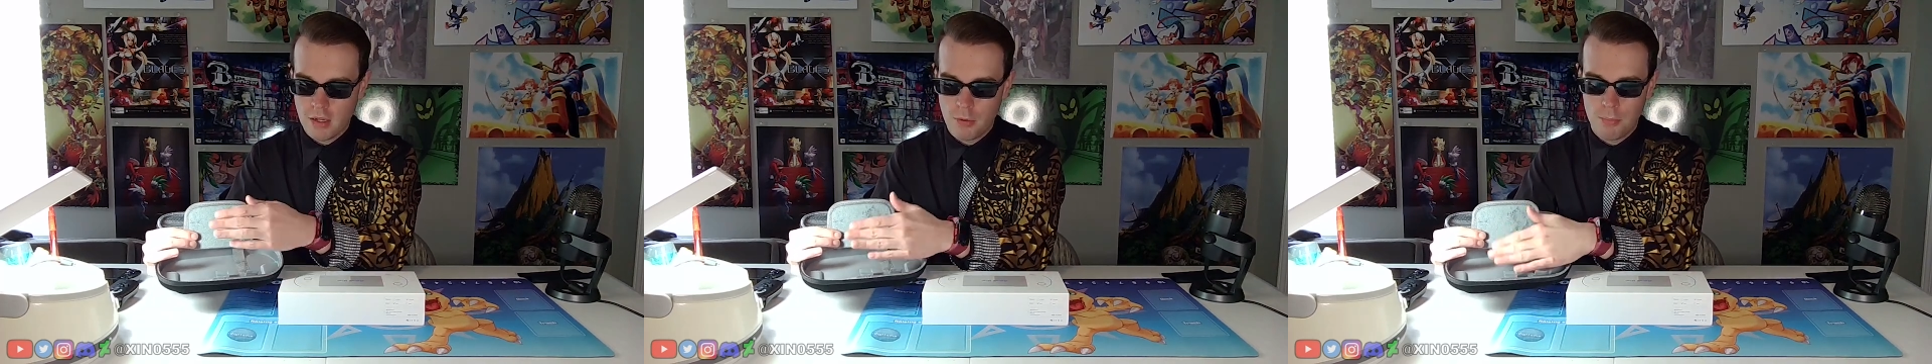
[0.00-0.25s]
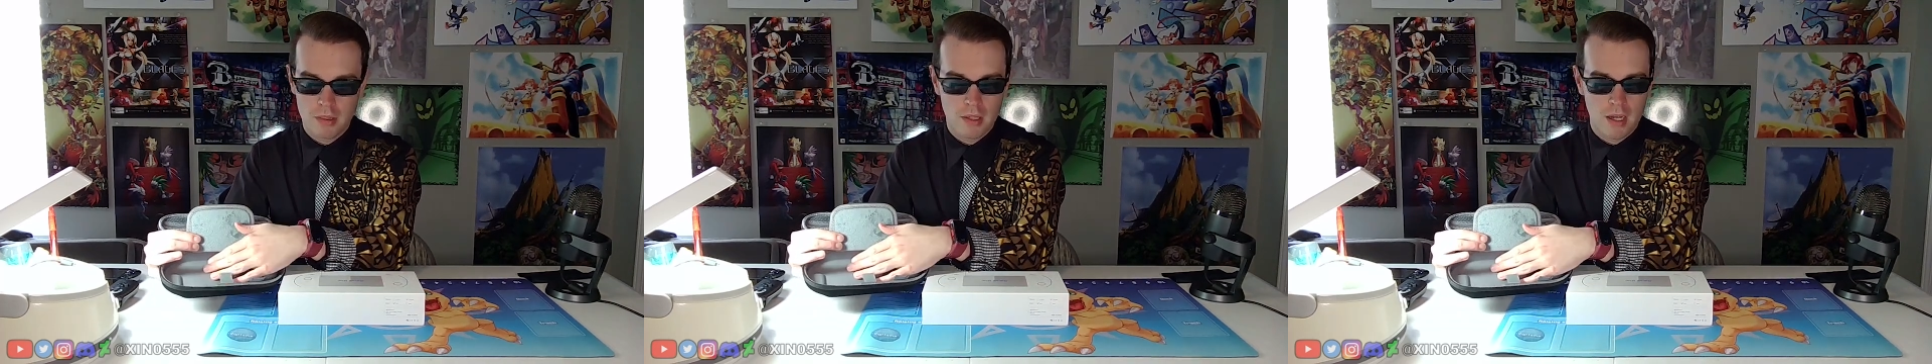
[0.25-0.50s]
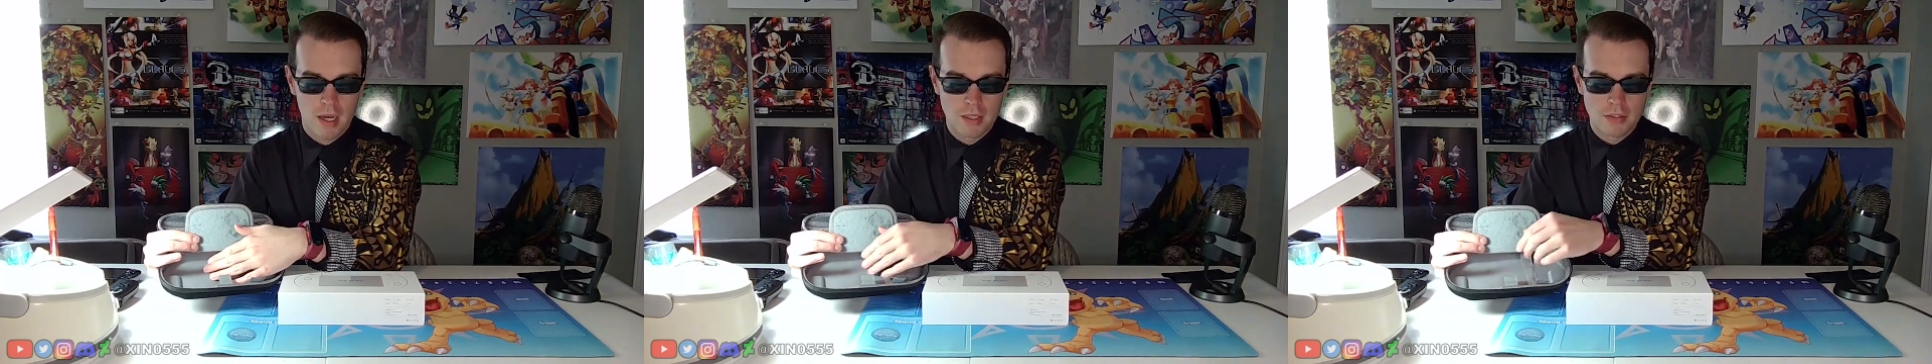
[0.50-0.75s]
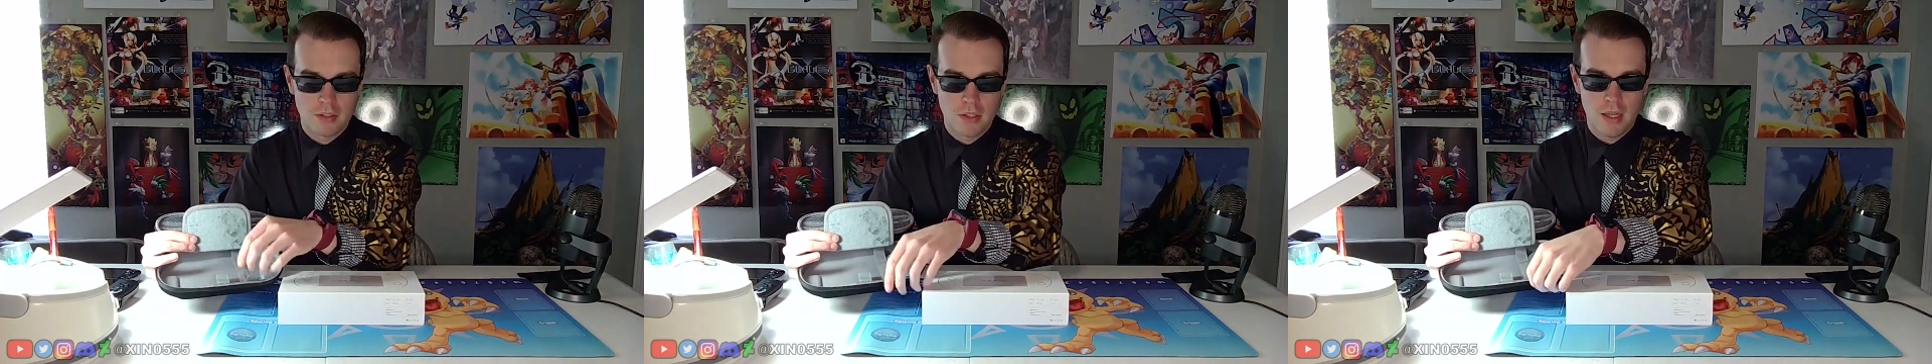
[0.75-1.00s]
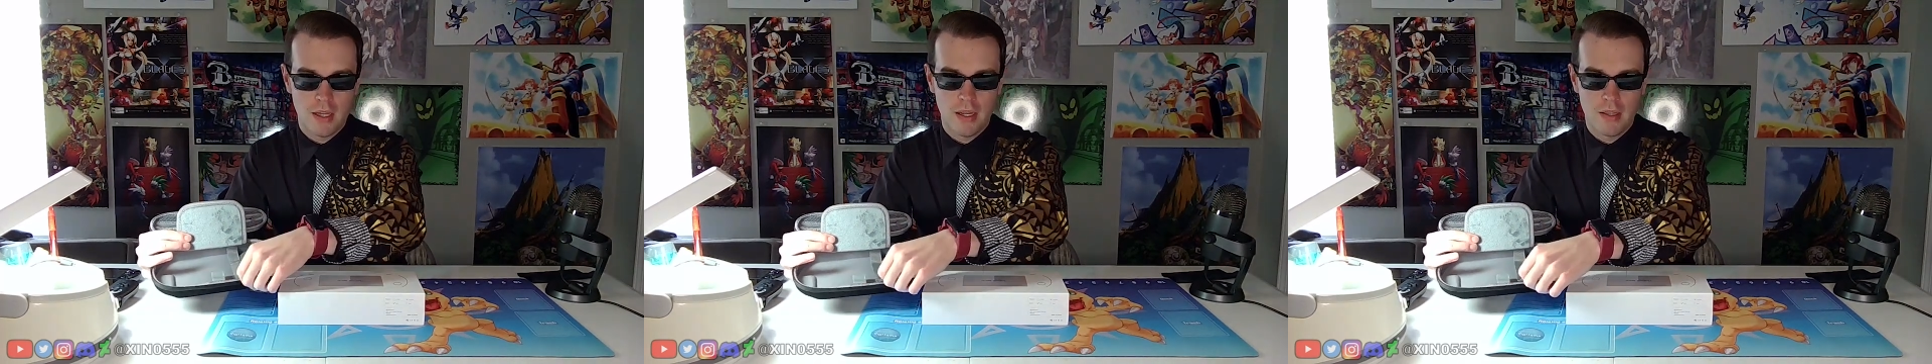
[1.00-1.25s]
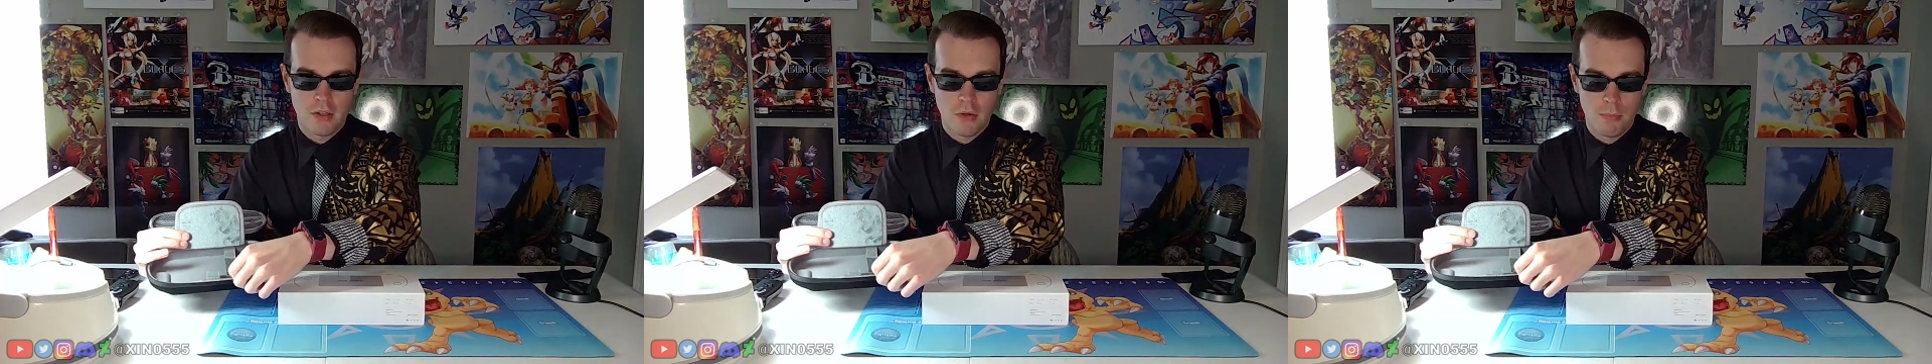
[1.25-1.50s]
you put the console on
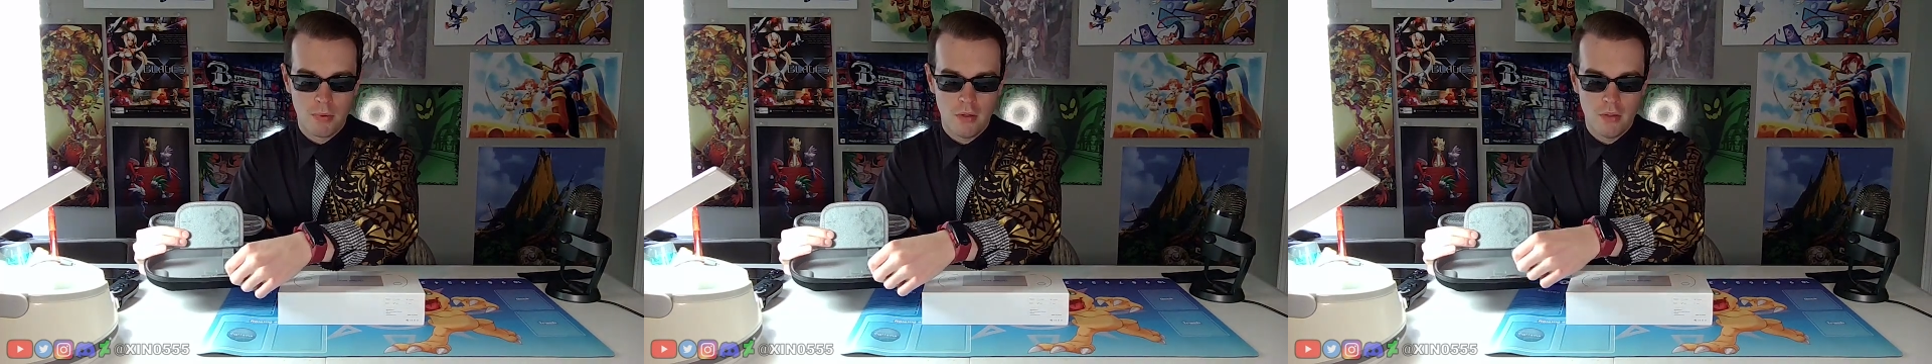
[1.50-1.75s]
and then you pull